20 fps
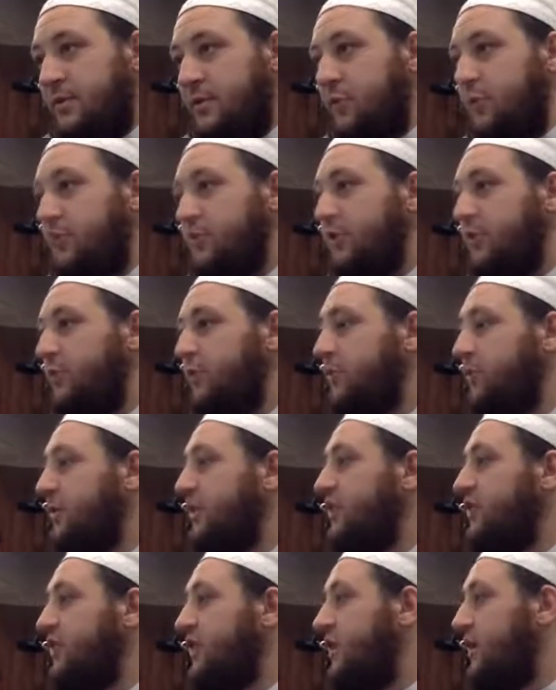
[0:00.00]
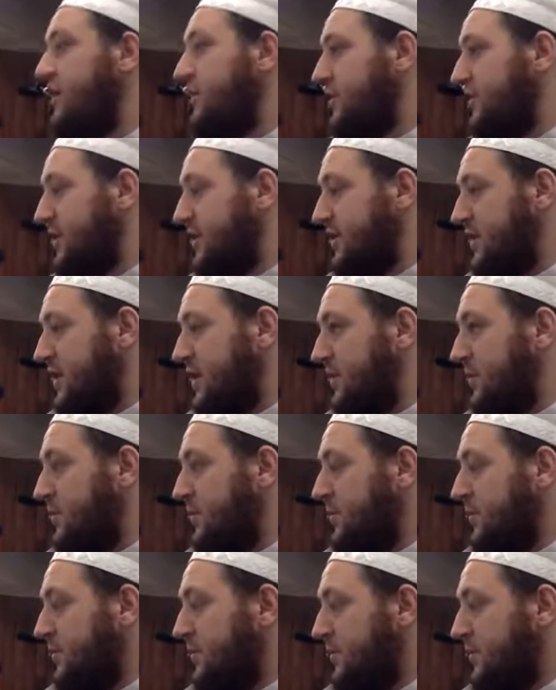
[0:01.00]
who was known to be a genius of his time,